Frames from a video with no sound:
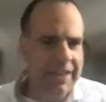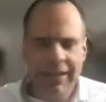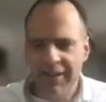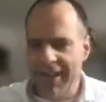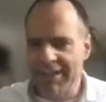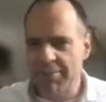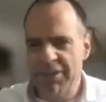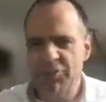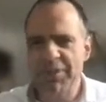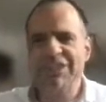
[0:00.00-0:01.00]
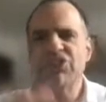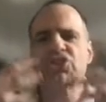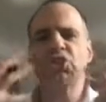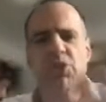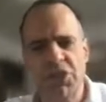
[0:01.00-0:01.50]
gates between
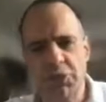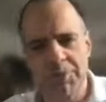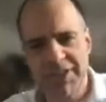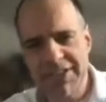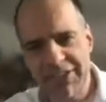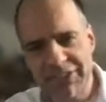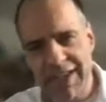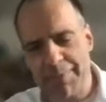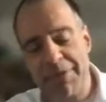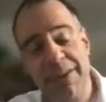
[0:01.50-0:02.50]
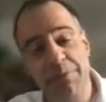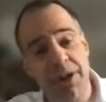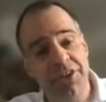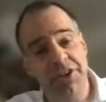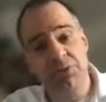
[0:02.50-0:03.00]
2 qubits, between
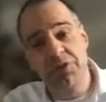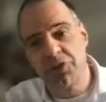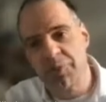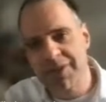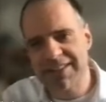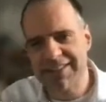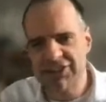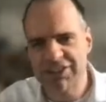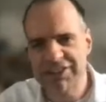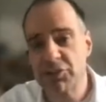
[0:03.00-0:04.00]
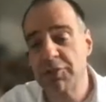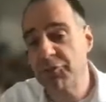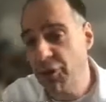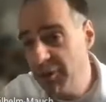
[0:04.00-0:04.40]
more than 2 qubits, such as the Toffoli